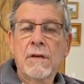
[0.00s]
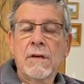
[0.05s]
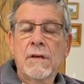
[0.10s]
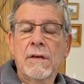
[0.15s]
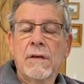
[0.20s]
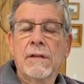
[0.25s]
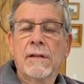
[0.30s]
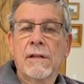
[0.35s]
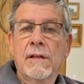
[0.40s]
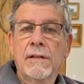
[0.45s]

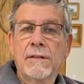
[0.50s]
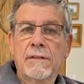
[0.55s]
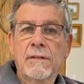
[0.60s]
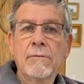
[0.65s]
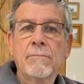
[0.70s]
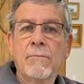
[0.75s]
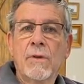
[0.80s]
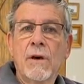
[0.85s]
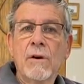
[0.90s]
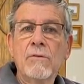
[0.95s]
and let
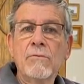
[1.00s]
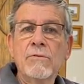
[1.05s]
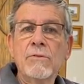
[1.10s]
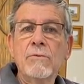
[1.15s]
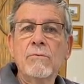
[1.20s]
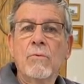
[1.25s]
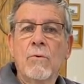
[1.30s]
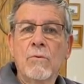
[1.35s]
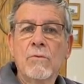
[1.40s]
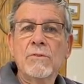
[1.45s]
them know
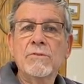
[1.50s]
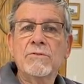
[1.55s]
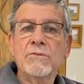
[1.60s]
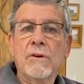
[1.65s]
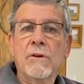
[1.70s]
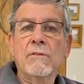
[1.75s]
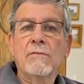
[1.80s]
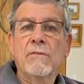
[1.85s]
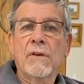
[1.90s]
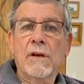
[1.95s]
you want a
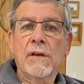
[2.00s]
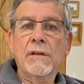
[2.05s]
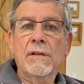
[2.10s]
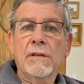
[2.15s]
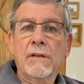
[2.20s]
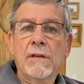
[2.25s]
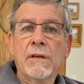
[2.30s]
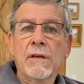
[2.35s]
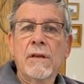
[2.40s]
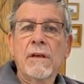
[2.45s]
survey.
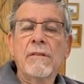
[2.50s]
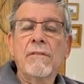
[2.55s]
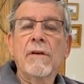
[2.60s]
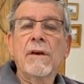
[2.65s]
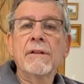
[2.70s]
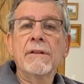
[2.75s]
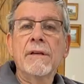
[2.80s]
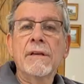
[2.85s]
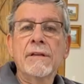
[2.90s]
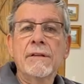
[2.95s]

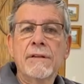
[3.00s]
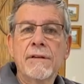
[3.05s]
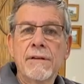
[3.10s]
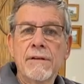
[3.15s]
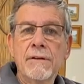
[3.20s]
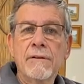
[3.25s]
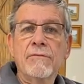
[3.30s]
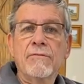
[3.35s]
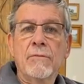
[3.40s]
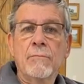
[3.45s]
They need to
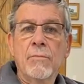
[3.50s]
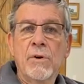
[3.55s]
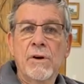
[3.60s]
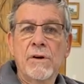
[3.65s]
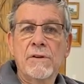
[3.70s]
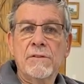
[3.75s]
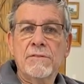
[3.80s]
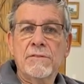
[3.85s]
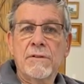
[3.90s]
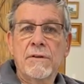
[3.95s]
hear from
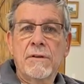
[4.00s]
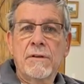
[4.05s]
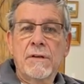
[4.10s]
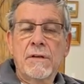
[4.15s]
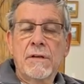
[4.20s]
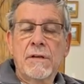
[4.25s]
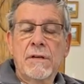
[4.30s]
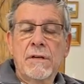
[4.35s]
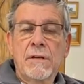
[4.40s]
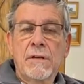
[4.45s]
us.
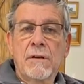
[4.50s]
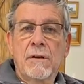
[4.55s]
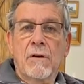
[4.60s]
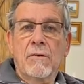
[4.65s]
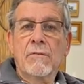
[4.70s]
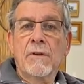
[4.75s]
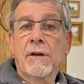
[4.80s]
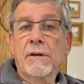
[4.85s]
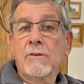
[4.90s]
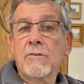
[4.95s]

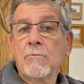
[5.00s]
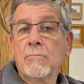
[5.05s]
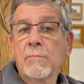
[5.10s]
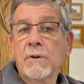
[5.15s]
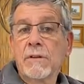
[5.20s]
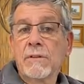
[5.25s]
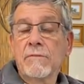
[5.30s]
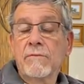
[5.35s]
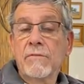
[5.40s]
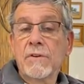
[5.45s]
Are they going to
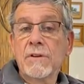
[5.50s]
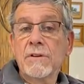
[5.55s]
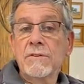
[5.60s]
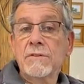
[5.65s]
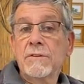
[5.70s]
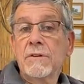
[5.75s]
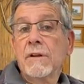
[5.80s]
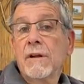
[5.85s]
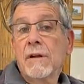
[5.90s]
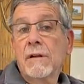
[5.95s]
be the
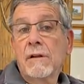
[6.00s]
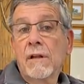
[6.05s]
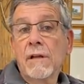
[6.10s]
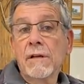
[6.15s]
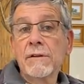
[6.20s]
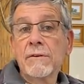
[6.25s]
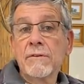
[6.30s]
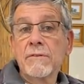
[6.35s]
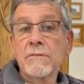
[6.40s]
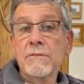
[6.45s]
visionary
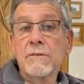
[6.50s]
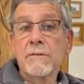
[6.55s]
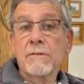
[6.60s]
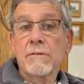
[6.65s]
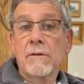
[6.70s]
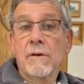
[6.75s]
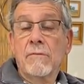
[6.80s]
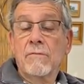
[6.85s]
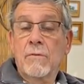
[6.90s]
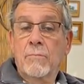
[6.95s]
leaders
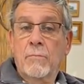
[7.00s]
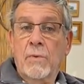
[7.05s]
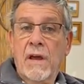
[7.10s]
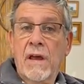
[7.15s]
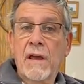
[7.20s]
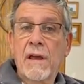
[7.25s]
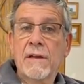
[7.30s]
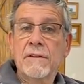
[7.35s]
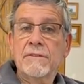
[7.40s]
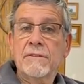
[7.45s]
of the
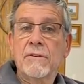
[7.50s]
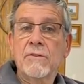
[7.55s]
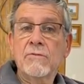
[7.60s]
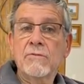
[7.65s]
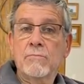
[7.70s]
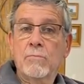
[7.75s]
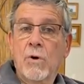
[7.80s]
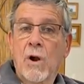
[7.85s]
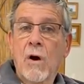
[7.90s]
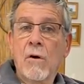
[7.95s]
past
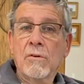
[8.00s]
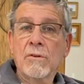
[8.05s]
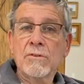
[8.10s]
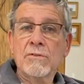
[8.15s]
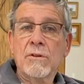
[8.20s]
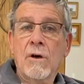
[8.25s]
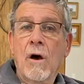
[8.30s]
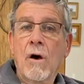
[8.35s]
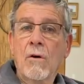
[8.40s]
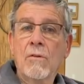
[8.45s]
who's brought
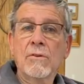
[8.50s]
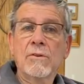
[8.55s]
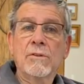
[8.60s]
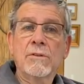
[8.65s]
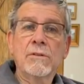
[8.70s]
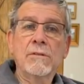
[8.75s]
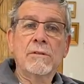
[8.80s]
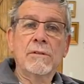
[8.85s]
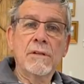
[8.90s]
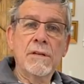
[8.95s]
us all the
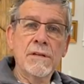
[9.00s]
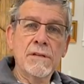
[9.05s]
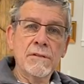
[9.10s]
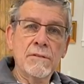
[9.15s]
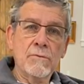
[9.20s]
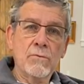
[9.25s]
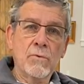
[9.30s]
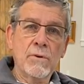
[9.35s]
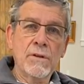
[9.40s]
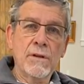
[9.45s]
good things
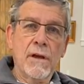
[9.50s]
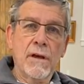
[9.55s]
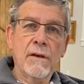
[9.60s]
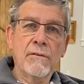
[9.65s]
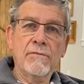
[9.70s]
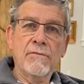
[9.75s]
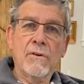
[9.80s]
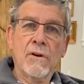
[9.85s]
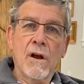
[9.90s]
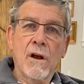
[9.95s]
that we
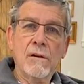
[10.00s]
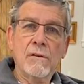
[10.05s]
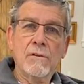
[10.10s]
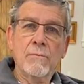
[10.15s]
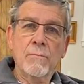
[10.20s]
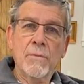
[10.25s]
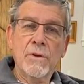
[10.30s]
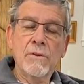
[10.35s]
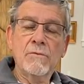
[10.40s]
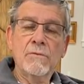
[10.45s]
have for our
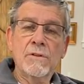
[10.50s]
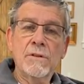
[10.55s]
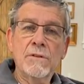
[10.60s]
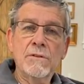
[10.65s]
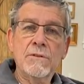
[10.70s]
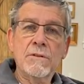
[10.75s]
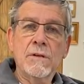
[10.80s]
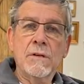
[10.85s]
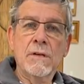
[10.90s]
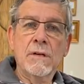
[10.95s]
communities?